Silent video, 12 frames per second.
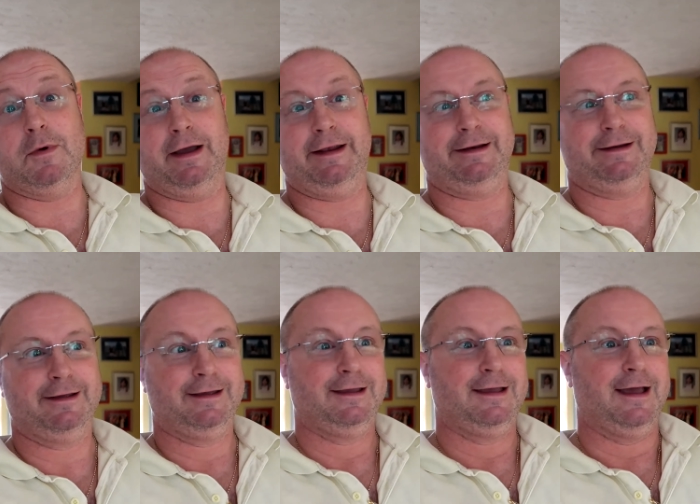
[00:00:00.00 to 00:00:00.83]
might.
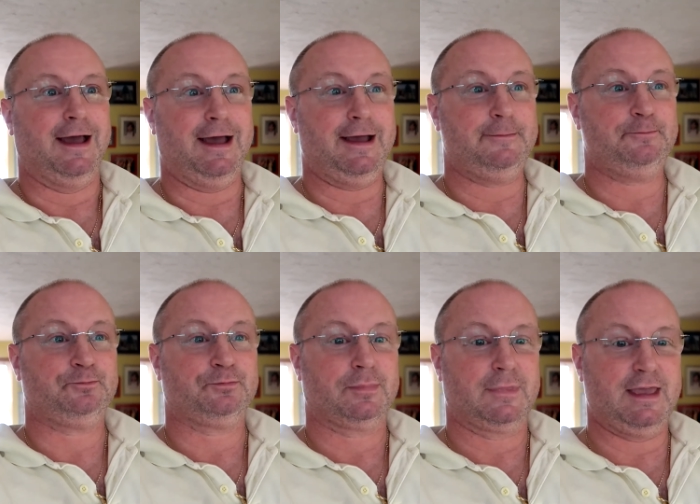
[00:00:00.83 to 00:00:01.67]

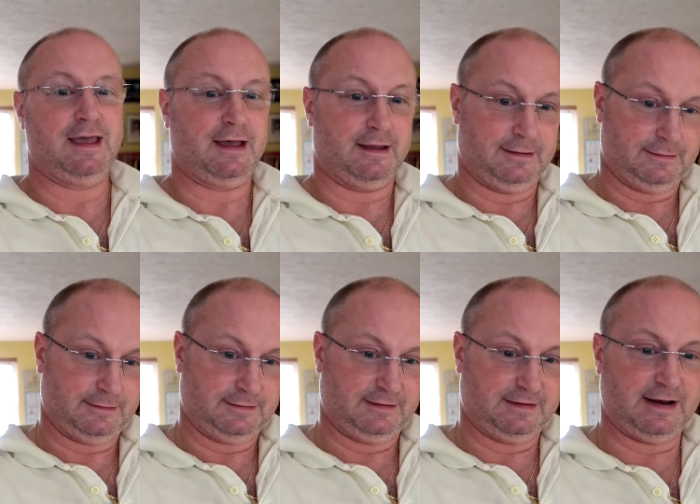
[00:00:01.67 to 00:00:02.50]
Um, yeah,
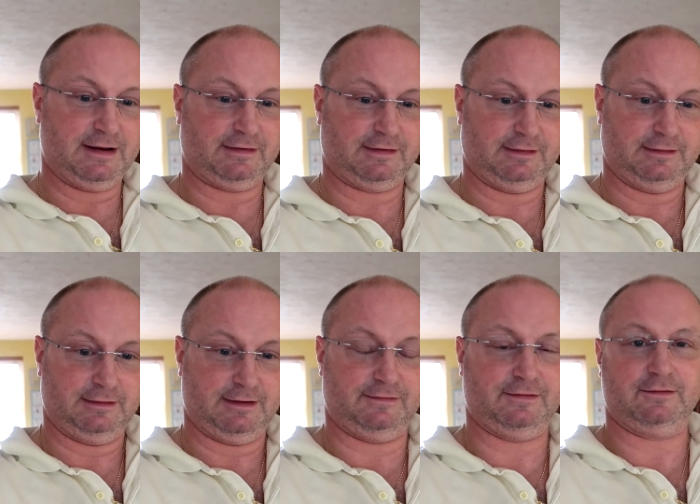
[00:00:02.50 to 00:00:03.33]
tell us
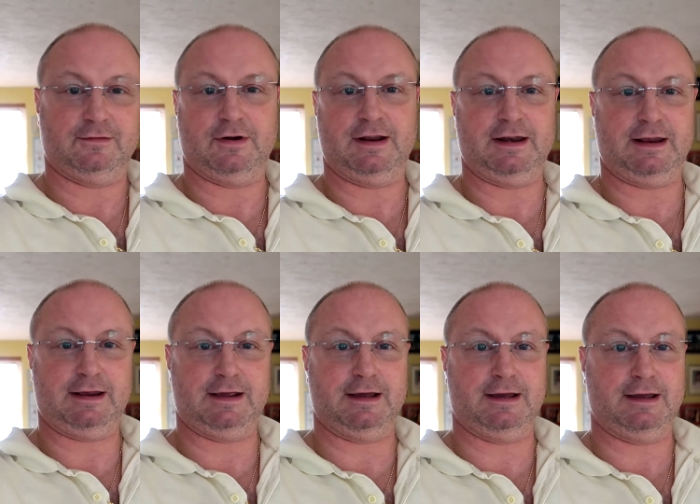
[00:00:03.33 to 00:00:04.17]
if you've got
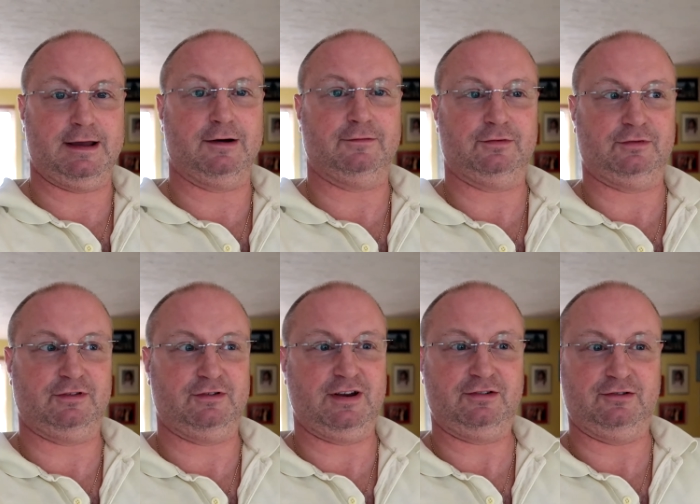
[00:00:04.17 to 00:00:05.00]
any uh, helpful
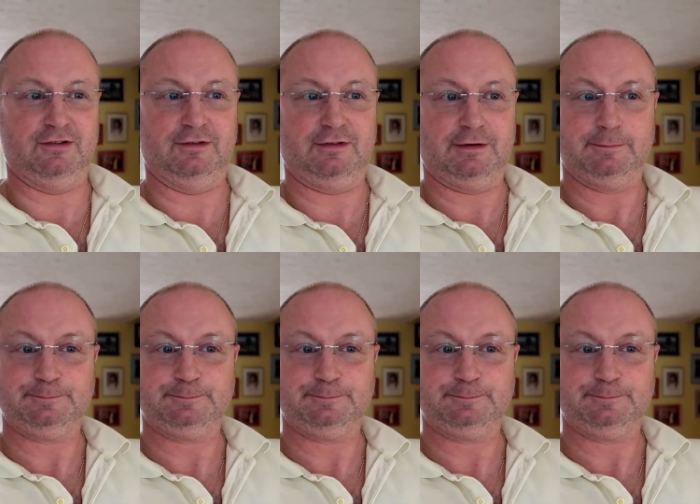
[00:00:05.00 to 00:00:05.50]
suggestions.